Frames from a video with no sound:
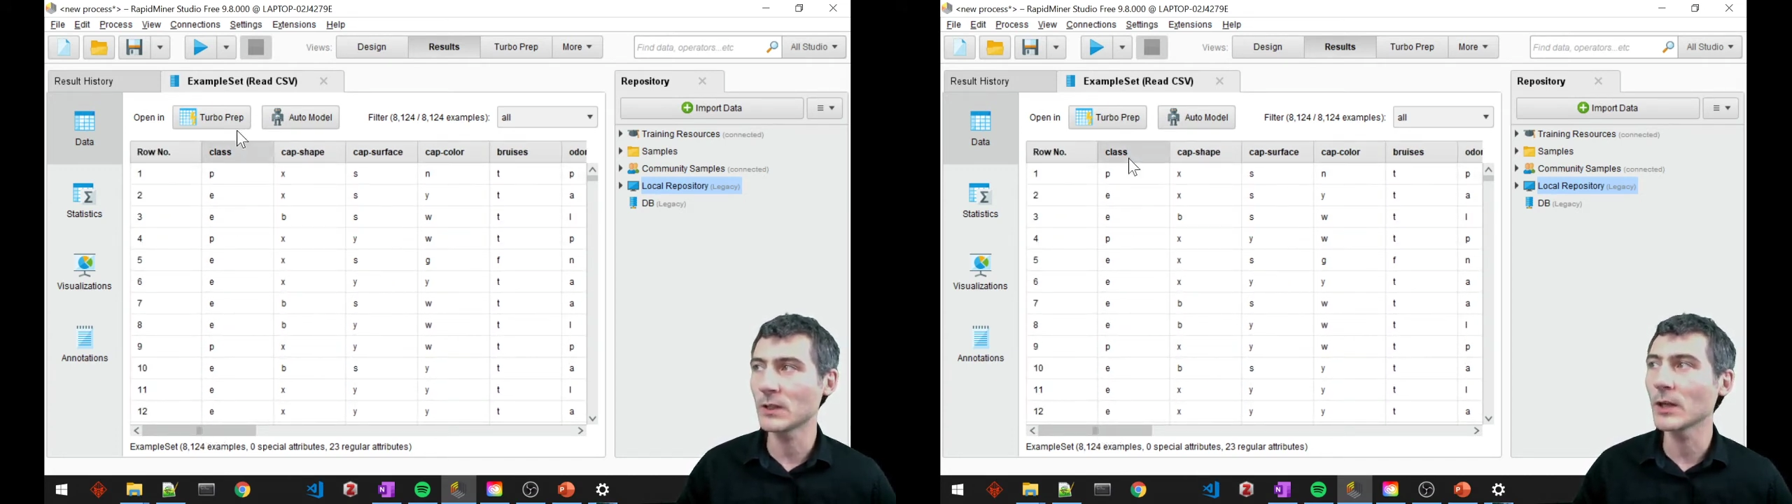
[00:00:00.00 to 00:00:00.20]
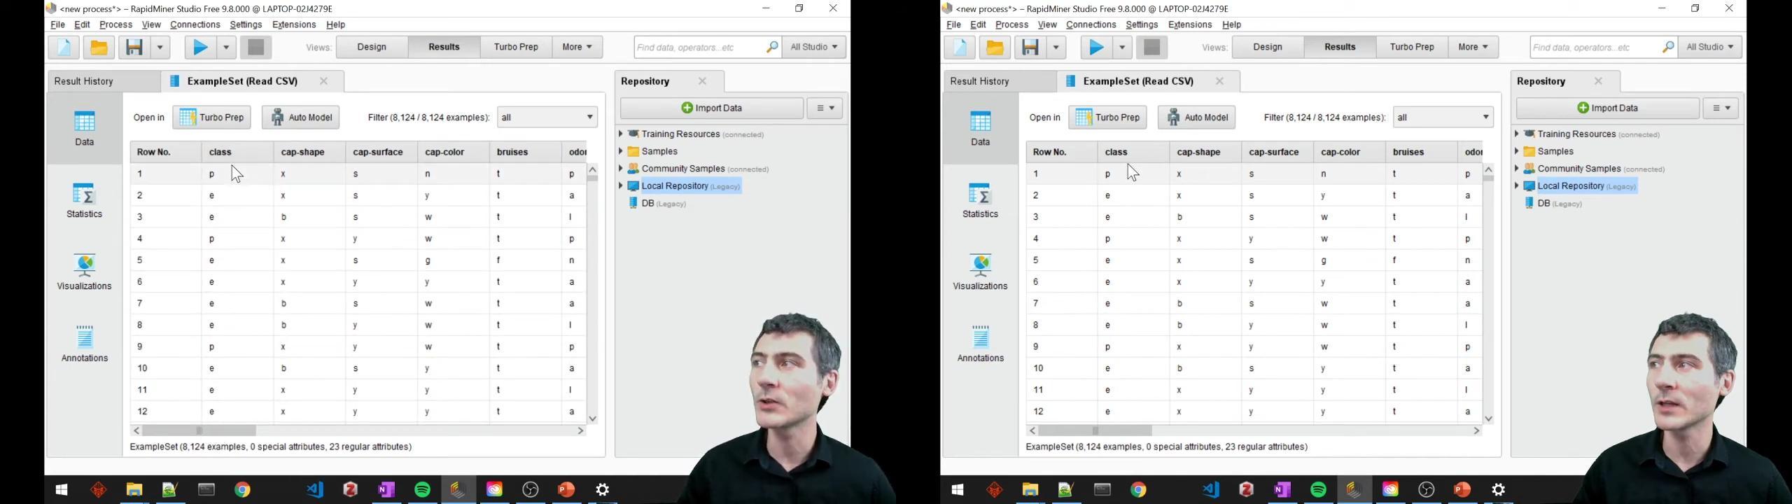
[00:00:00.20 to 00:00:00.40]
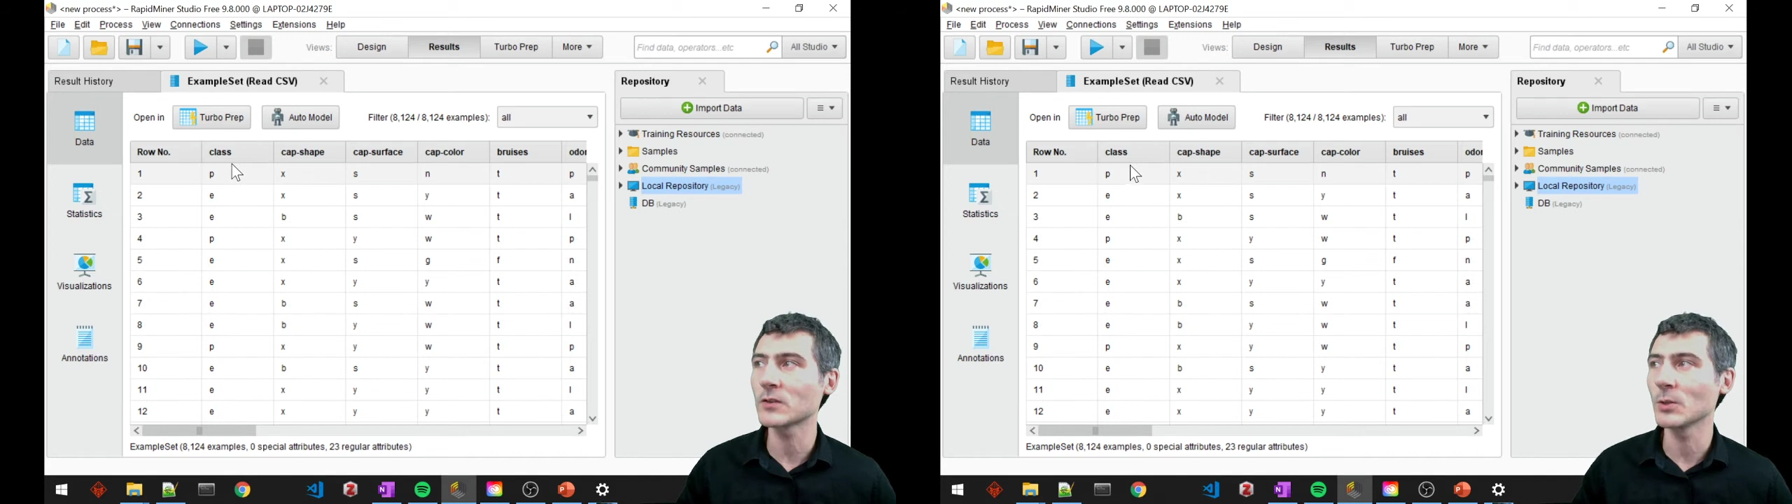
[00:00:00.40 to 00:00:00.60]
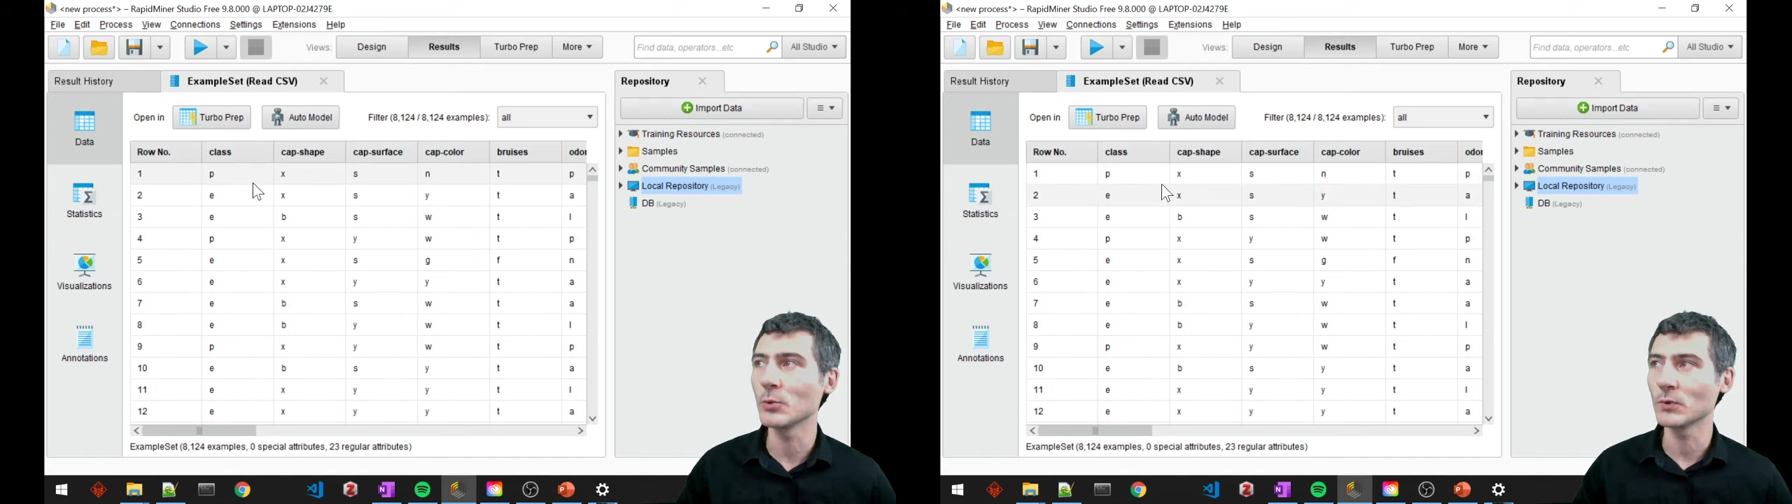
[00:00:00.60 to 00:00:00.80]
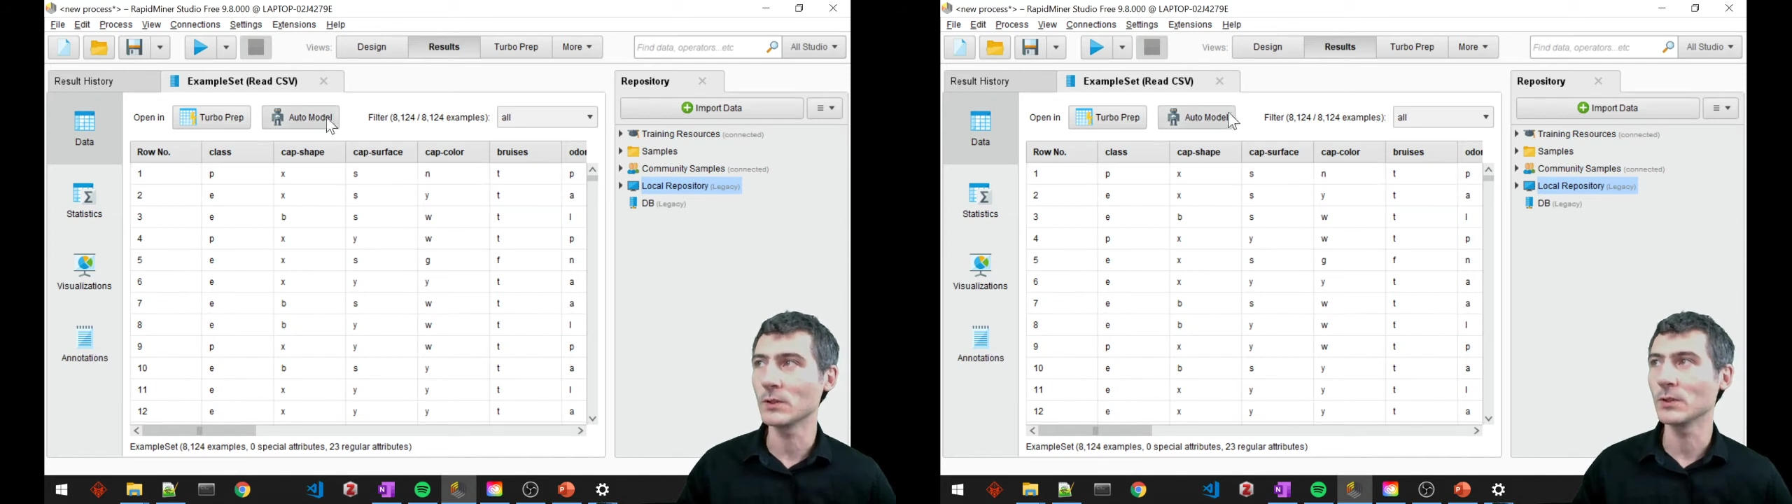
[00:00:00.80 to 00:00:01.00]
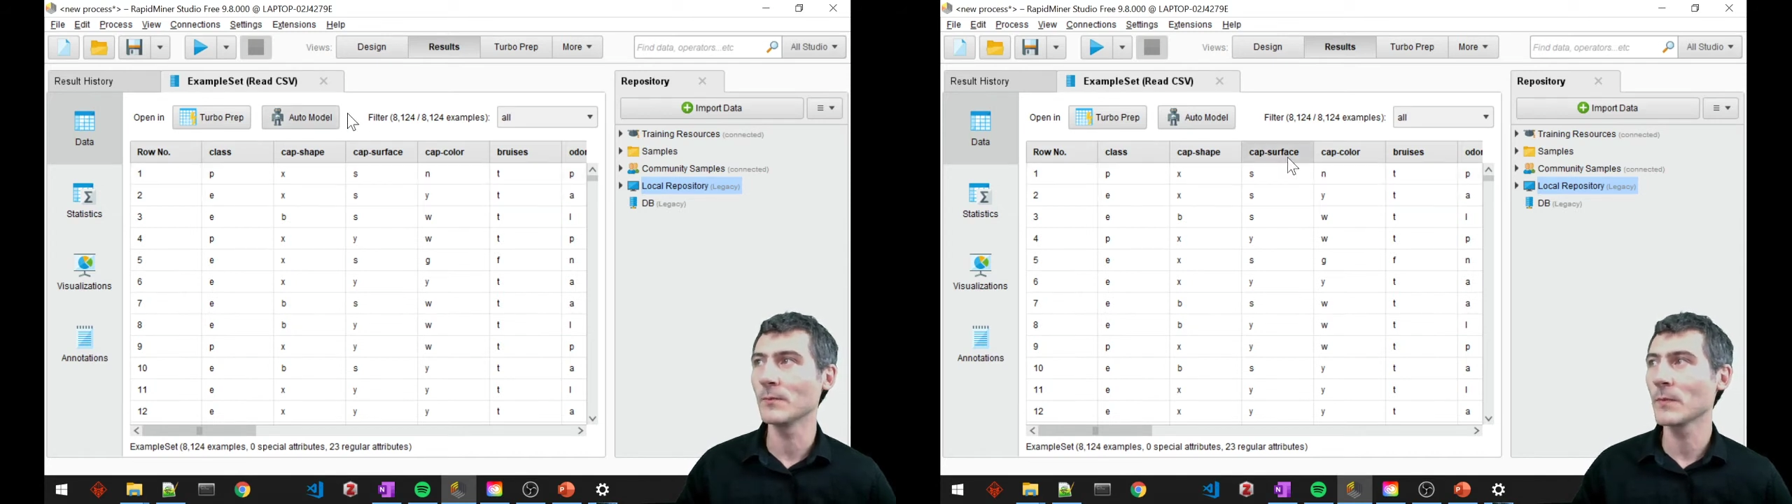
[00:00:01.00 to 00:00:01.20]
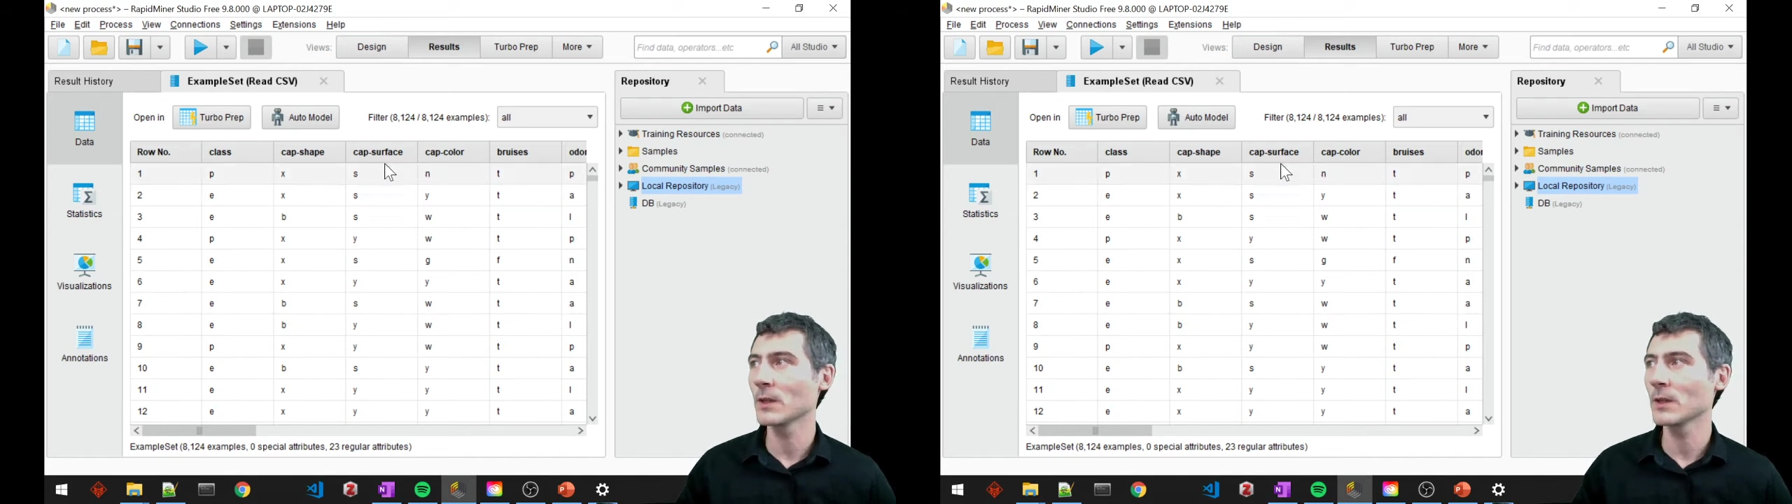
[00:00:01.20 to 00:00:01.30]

another attribute here.